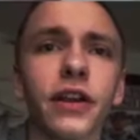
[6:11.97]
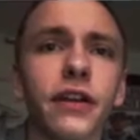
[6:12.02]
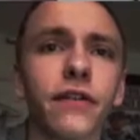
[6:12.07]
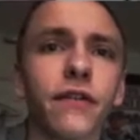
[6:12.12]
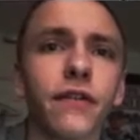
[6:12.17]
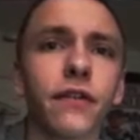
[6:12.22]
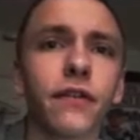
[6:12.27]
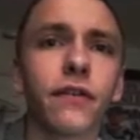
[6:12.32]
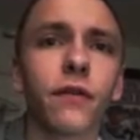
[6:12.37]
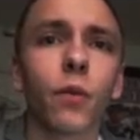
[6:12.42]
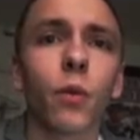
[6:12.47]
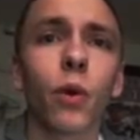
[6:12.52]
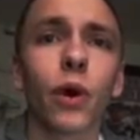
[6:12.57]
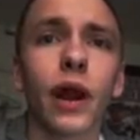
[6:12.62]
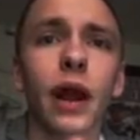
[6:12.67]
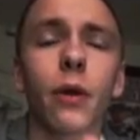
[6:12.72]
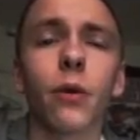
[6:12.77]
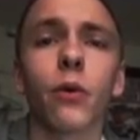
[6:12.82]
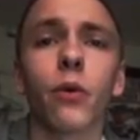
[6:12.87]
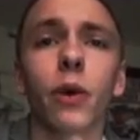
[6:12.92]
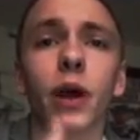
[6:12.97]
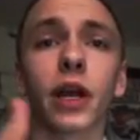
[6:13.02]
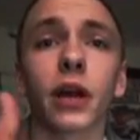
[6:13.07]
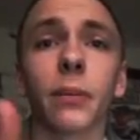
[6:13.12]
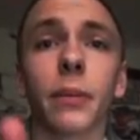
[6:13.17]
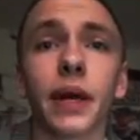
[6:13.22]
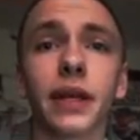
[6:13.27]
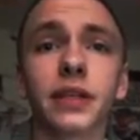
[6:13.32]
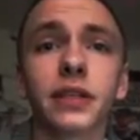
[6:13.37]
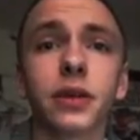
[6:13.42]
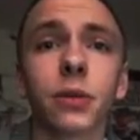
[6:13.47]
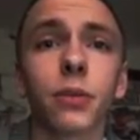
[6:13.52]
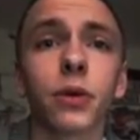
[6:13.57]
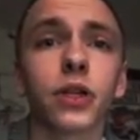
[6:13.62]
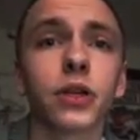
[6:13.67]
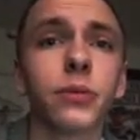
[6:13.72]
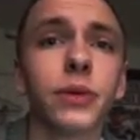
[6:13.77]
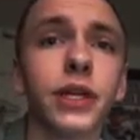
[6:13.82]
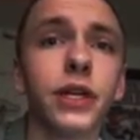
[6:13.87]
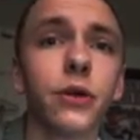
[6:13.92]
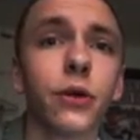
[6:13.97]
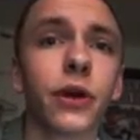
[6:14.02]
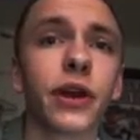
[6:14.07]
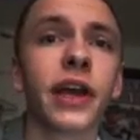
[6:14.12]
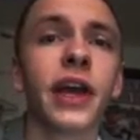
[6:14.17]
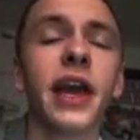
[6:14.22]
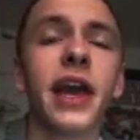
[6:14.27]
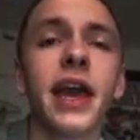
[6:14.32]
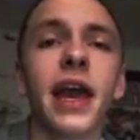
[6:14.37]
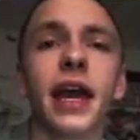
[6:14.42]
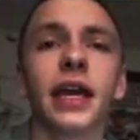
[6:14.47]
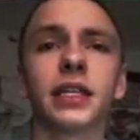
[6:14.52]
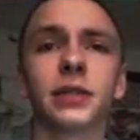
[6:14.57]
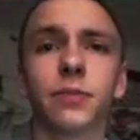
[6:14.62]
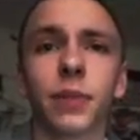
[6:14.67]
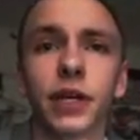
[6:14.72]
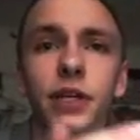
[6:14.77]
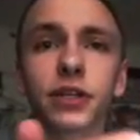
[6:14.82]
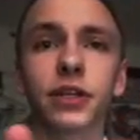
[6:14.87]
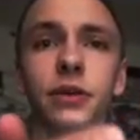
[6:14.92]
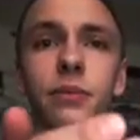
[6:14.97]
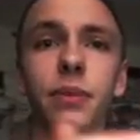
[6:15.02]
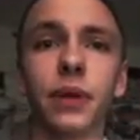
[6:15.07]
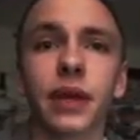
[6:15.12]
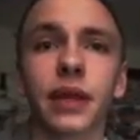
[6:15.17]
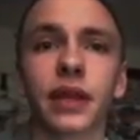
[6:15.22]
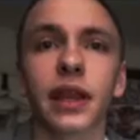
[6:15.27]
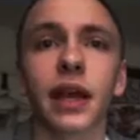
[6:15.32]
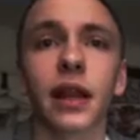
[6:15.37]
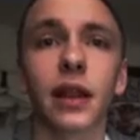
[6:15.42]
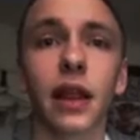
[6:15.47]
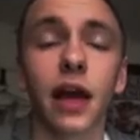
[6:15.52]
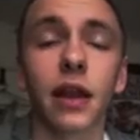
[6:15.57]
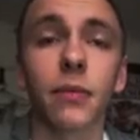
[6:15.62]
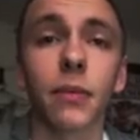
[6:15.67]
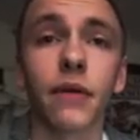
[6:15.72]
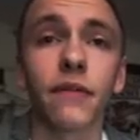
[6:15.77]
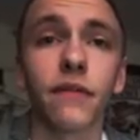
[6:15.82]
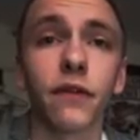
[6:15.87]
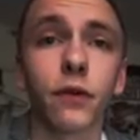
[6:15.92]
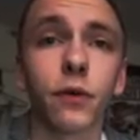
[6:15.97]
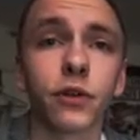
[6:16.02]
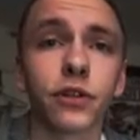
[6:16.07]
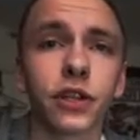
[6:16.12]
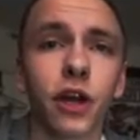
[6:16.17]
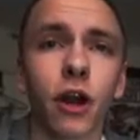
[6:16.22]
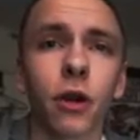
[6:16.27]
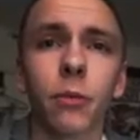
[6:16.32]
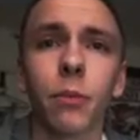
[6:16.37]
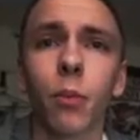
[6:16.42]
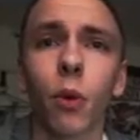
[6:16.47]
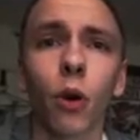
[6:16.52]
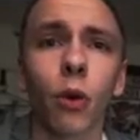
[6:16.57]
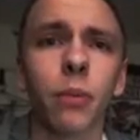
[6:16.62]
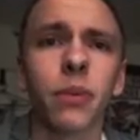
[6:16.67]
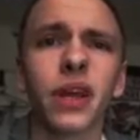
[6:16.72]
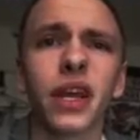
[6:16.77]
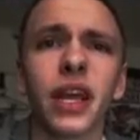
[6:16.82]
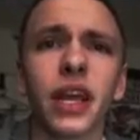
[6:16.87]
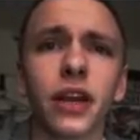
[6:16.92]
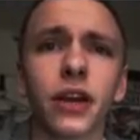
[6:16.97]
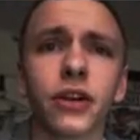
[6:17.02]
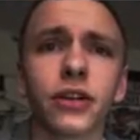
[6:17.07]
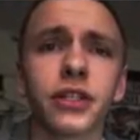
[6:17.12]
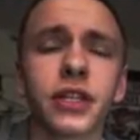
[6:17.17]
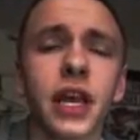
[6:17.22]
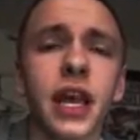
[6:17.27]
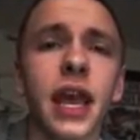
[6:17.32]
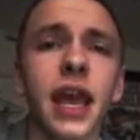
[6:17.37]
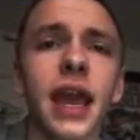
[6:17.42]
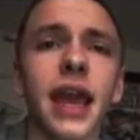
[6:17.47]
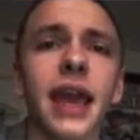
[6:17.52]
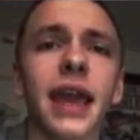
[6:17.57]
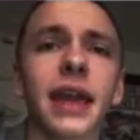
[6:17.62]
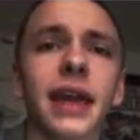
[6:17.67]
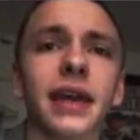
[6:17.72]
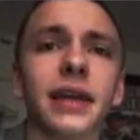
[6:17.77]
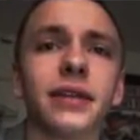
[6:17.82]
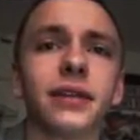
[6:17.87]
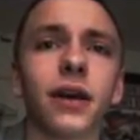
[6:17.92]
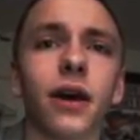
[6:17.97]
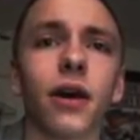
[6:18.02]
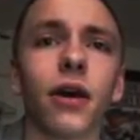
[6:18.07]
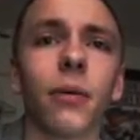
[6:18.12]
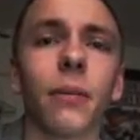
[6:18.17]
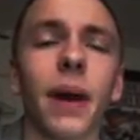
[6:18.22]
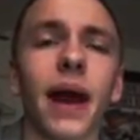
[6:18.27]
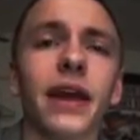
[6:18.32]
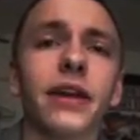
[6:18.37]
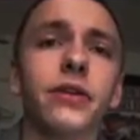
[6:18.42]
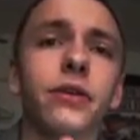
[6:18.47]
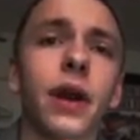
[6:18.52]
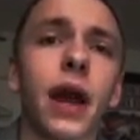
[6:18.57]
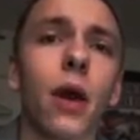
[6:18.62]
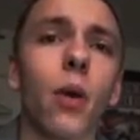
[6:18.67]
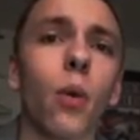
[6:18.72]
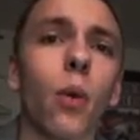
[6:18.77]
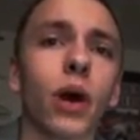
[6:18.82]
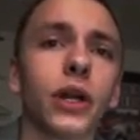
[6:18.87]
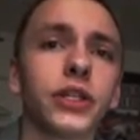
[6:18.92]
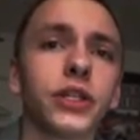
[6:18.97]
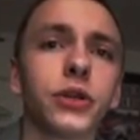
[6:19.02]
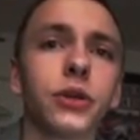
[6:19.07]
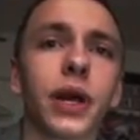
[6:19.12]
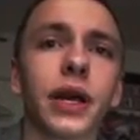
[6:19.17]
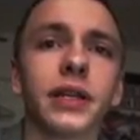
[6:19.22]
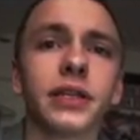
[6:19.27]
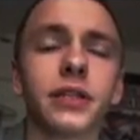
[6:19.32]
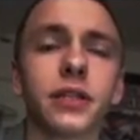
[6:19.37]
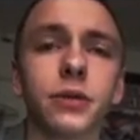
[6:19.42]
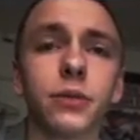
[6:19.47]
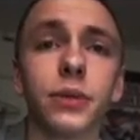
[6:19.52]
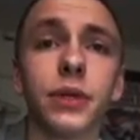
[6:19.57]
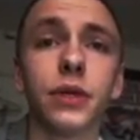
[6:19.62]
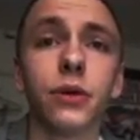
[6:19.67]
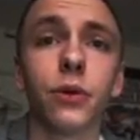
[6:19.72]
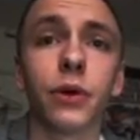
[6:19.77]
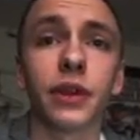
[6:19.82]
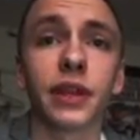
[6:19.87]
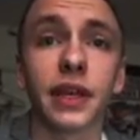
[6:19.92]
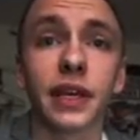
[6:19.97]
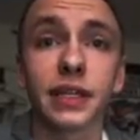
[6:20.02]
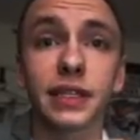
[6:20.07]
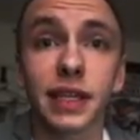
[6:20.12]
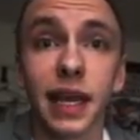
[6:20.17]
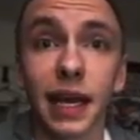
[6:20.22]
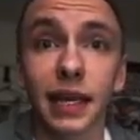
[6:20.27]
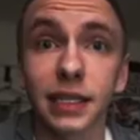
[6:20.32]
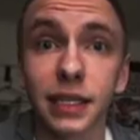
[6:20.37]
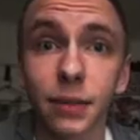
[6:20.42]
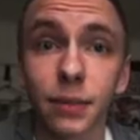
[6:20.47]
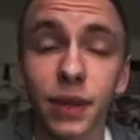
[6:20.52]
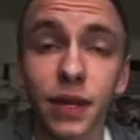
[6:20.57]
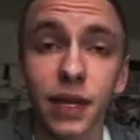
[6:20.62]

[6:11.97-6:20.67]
different from what I would recommend someone to be doing, especially being that a lot of my viewers are more beginners, and I do not want you guys to be doing the exact same